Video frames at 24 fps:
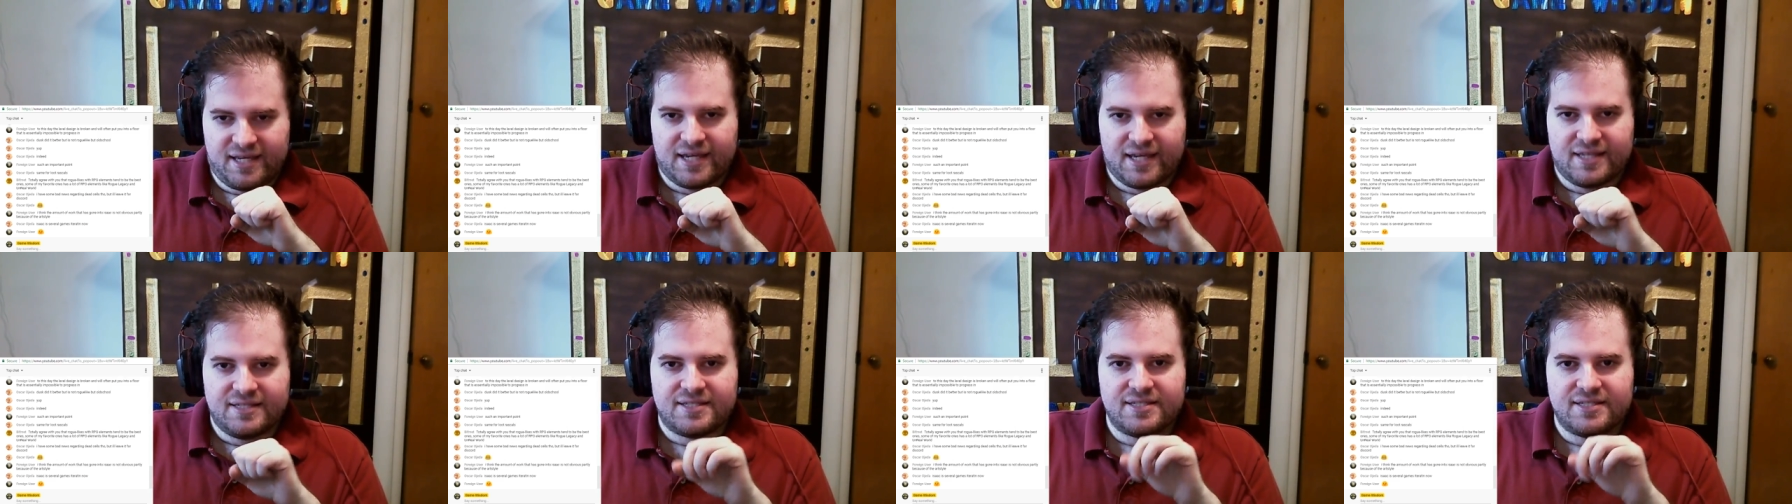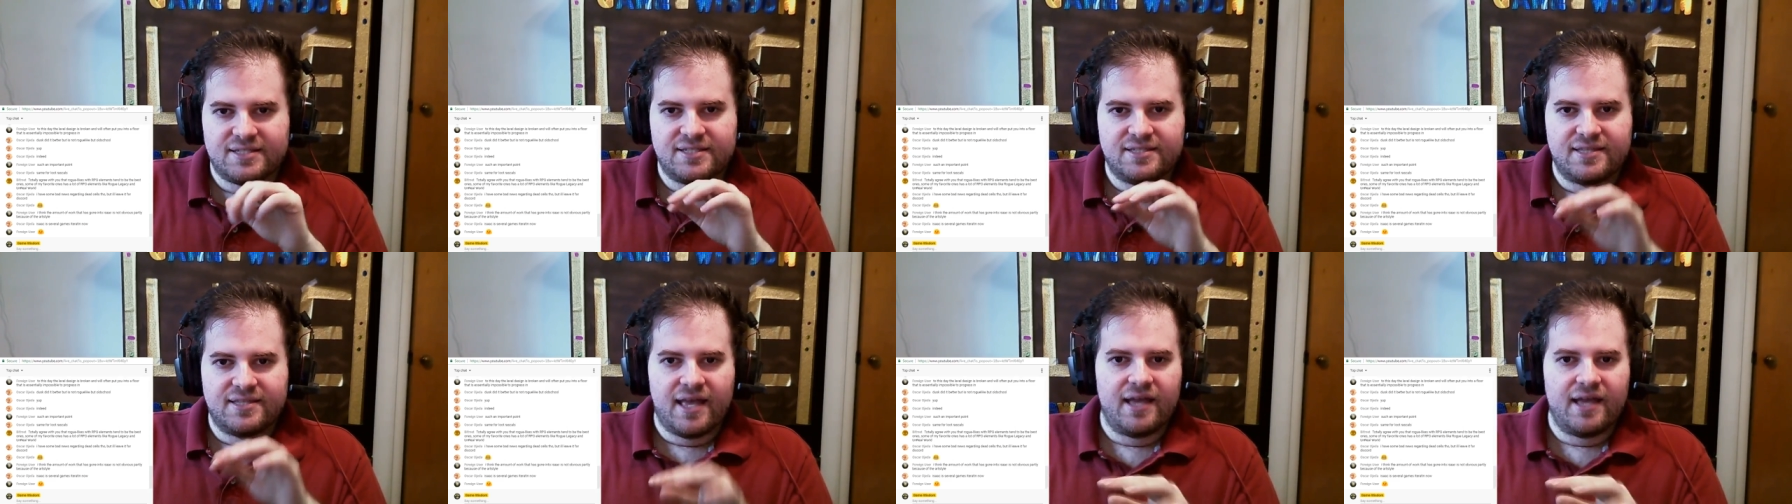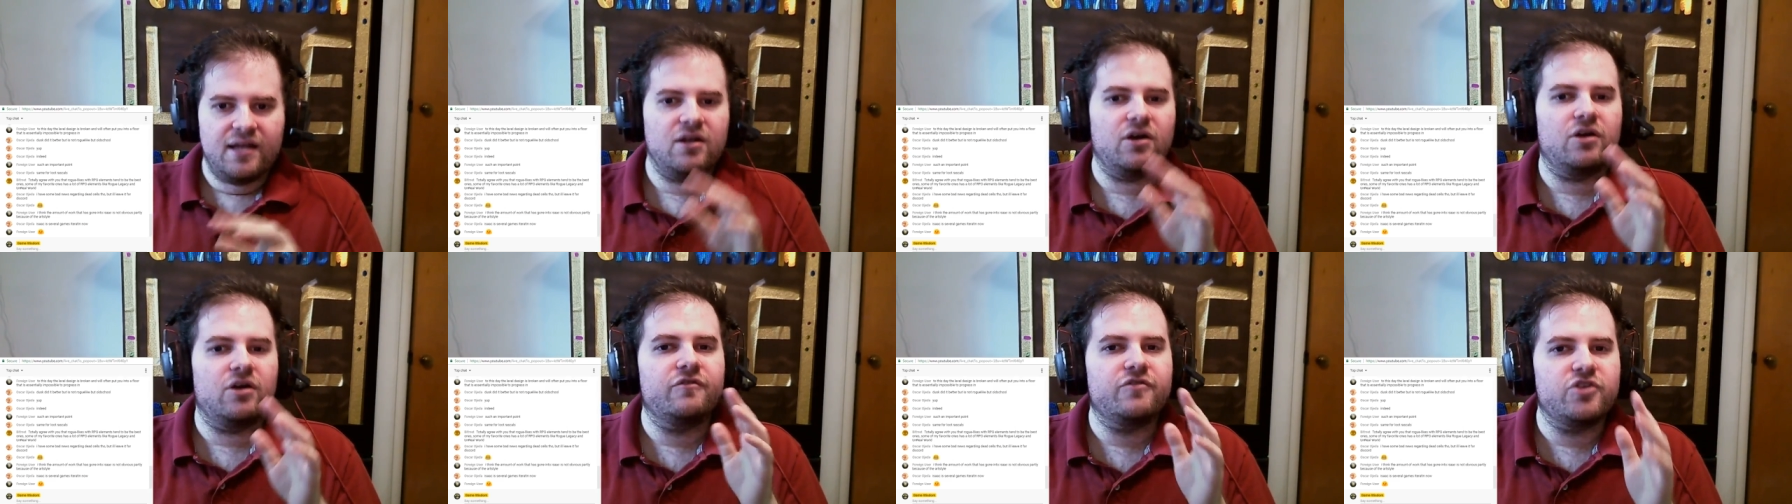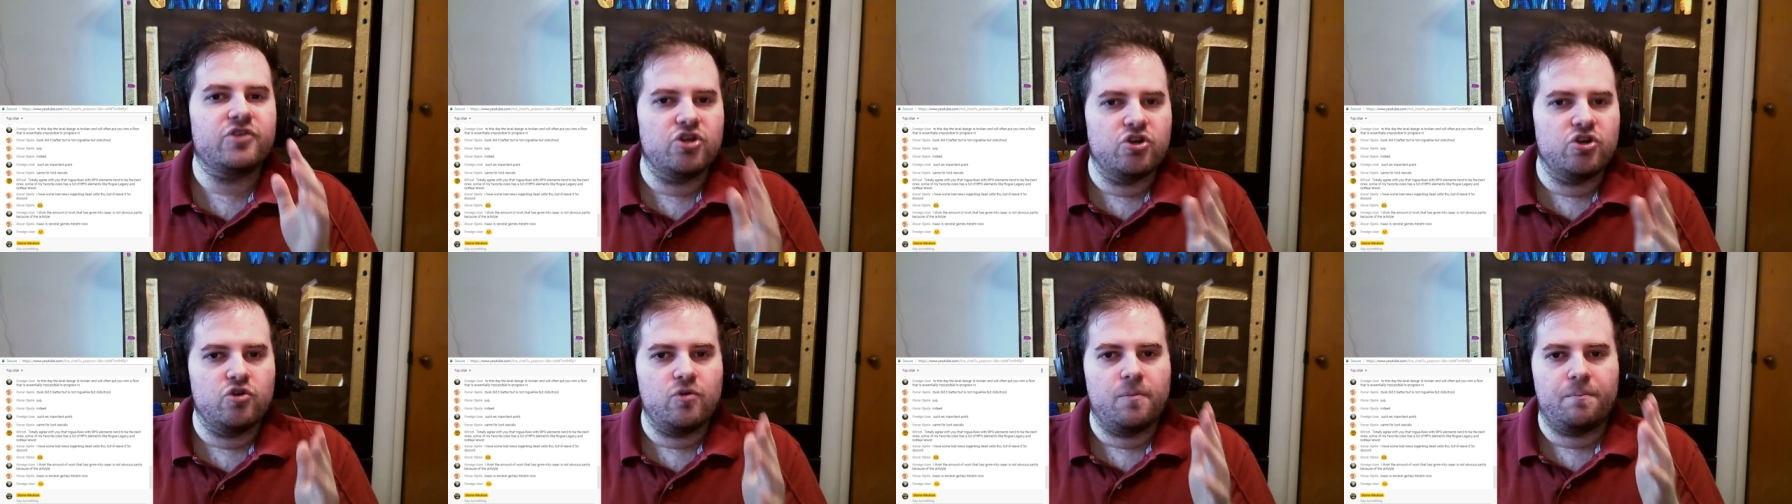instead of
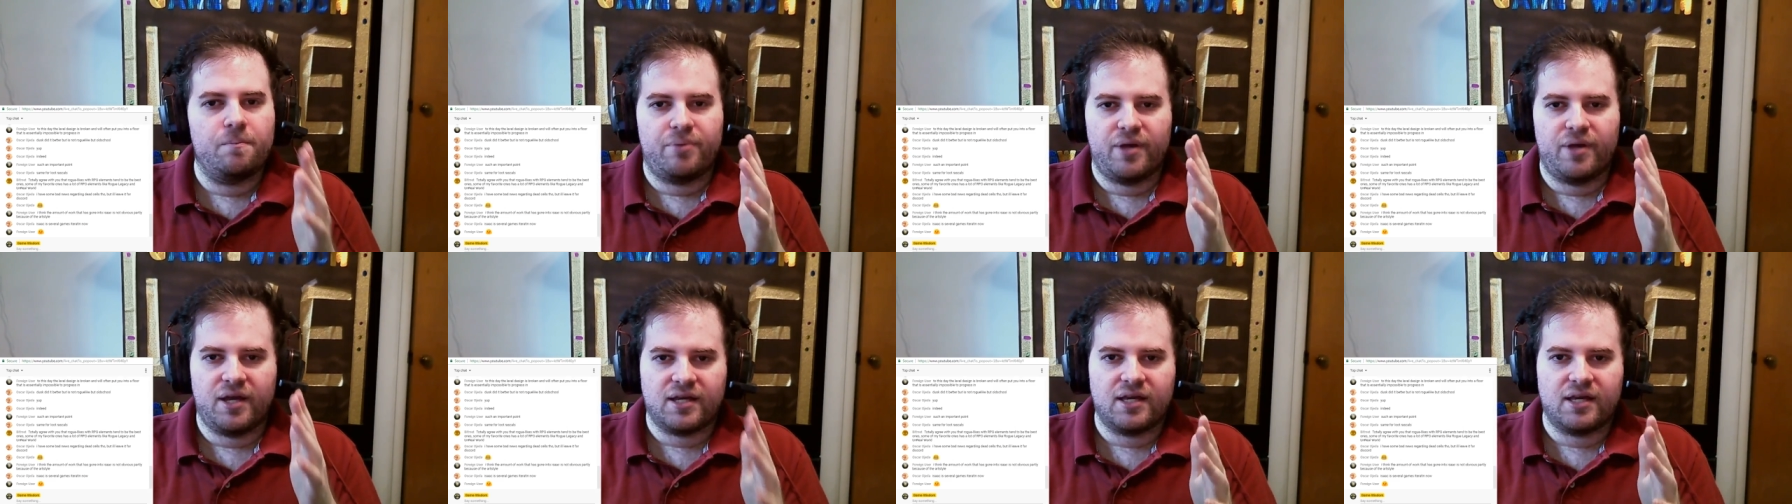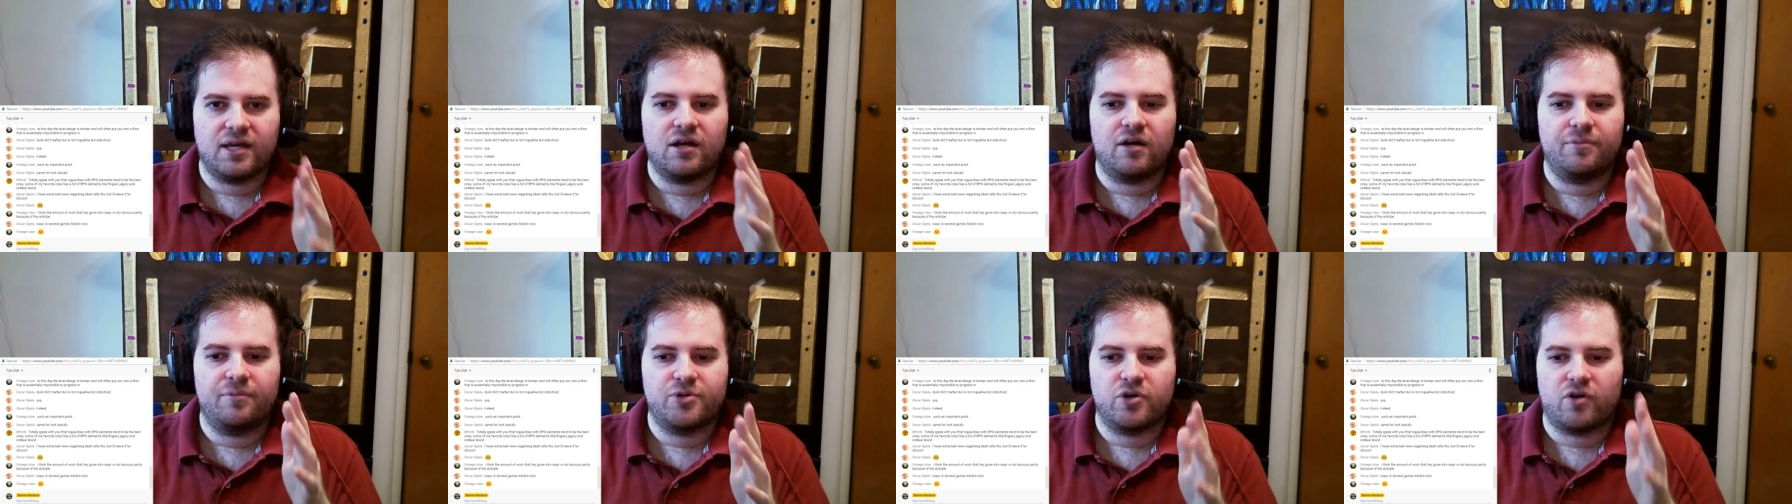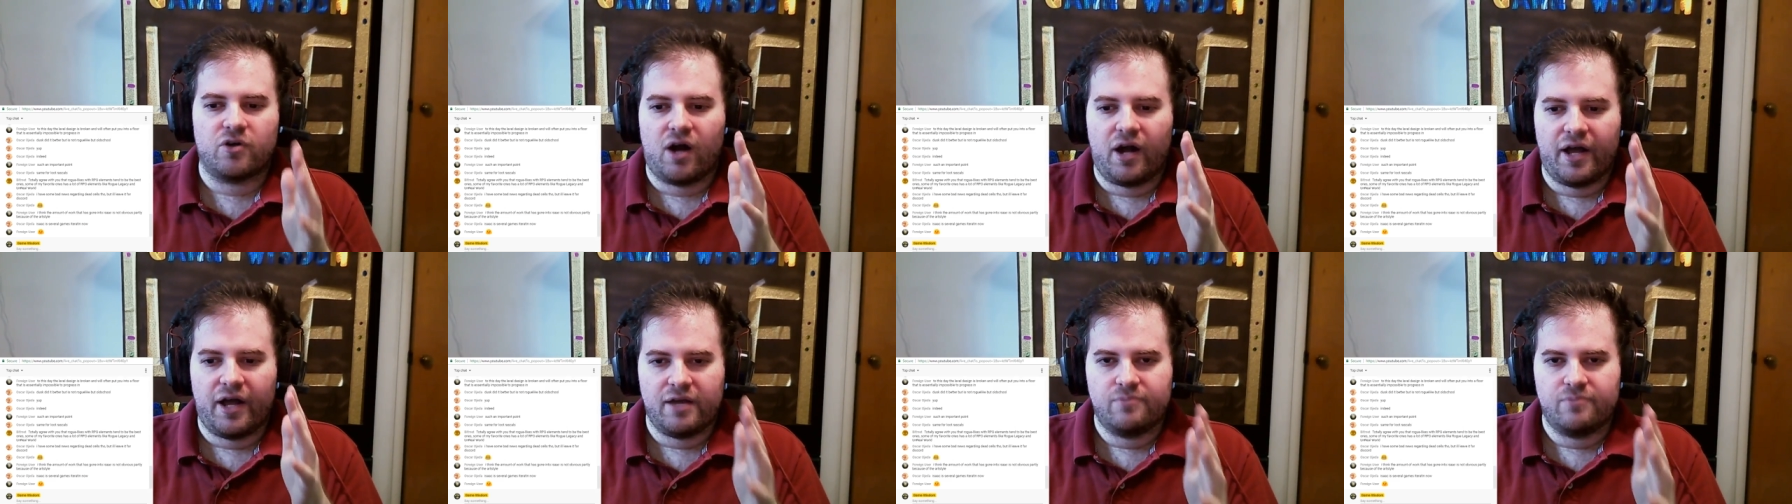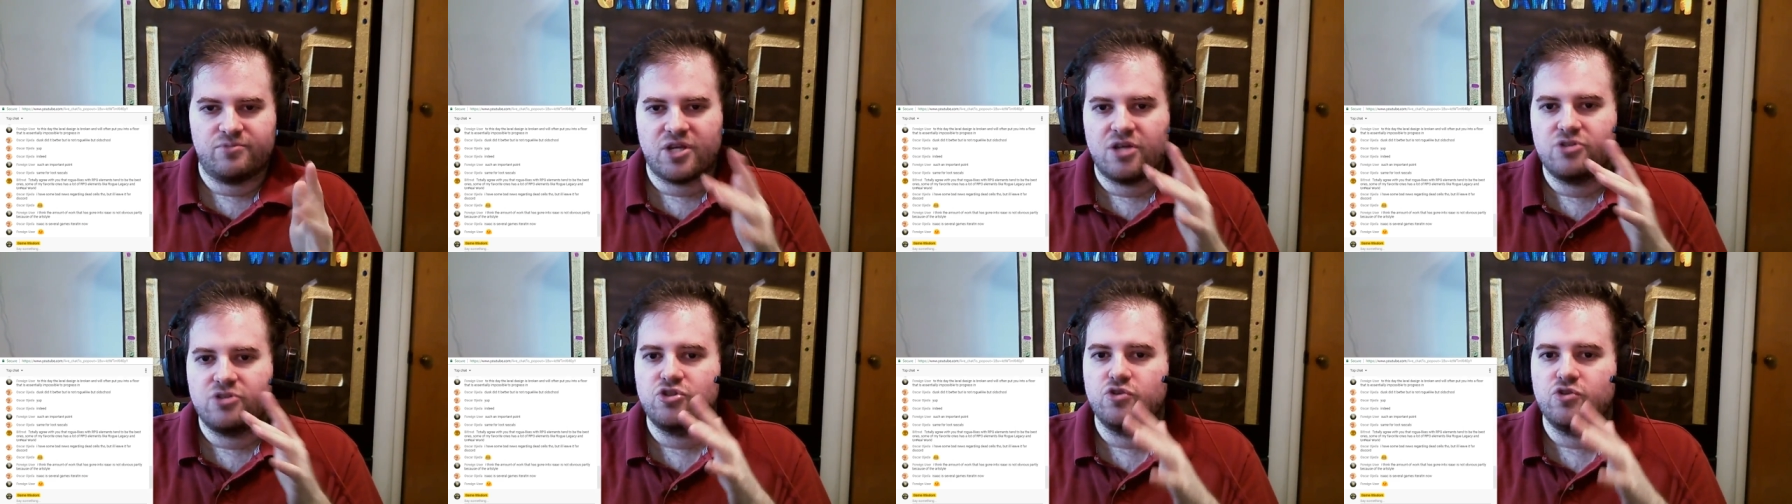you picking up your items
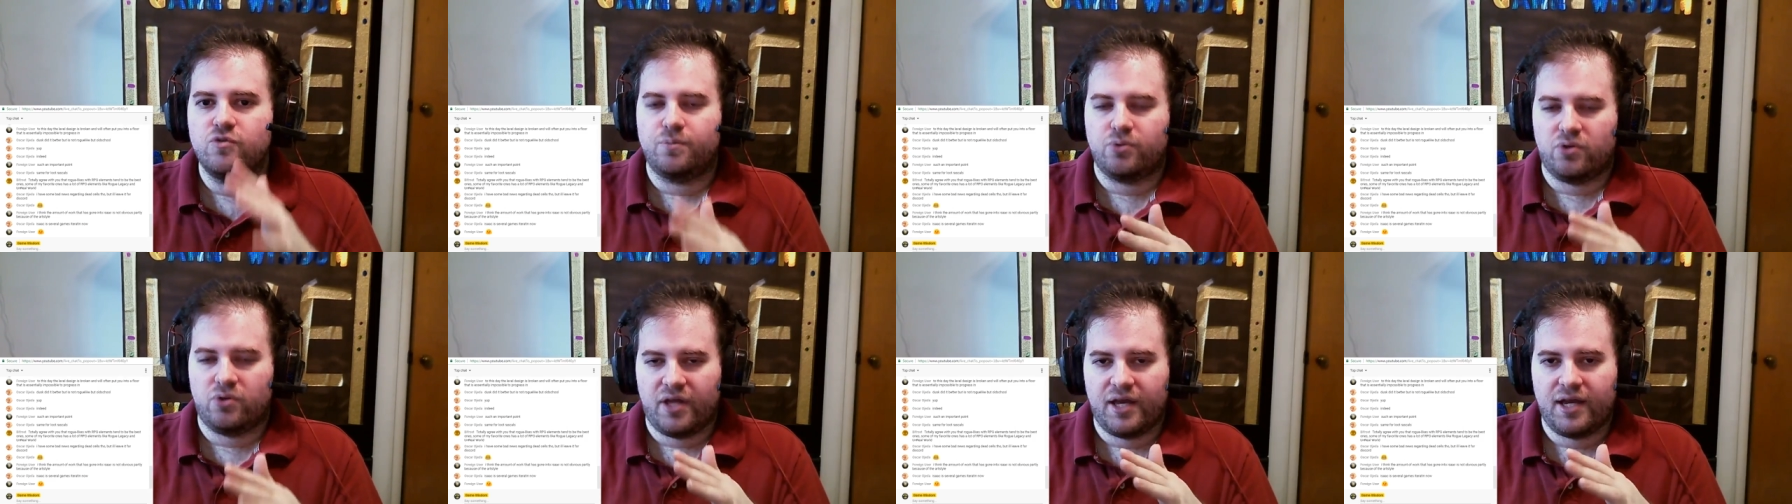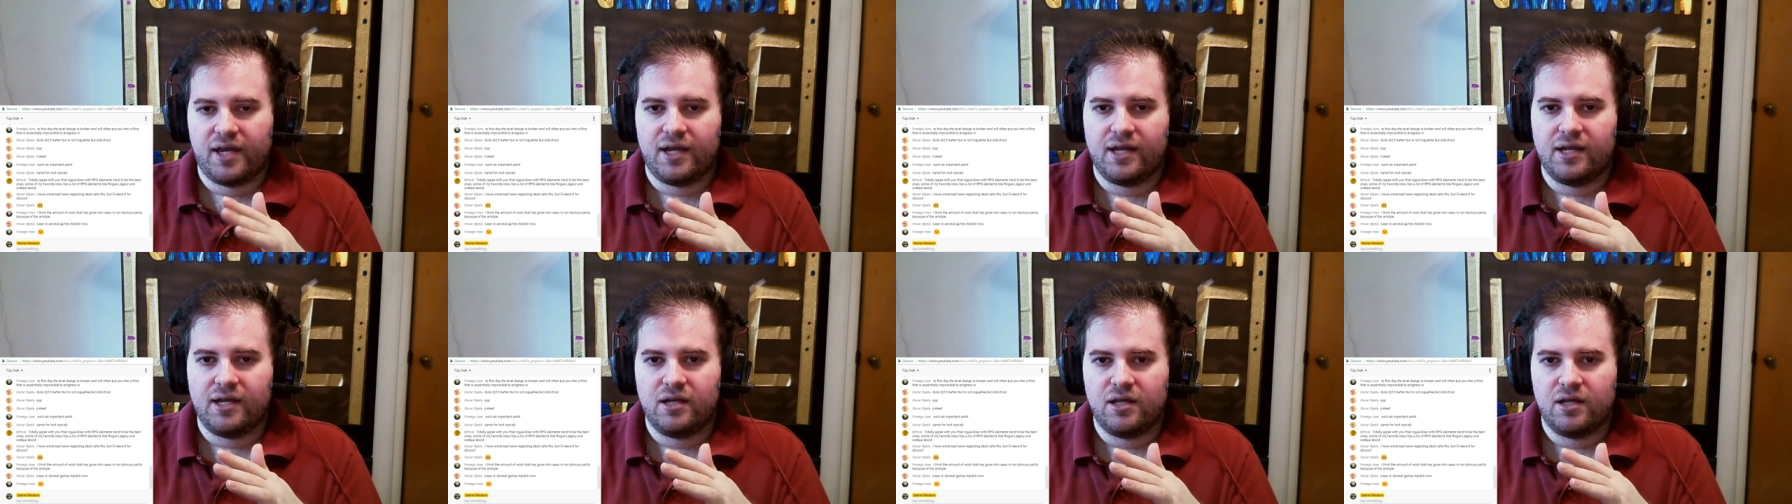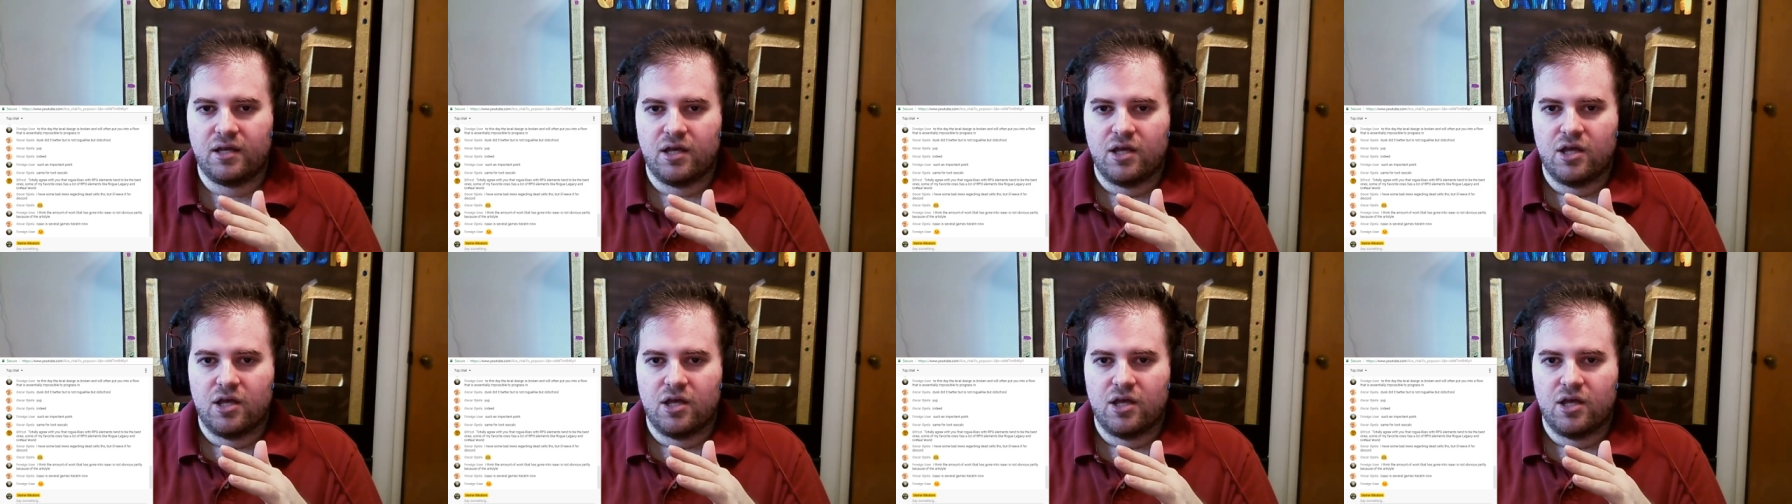as you played,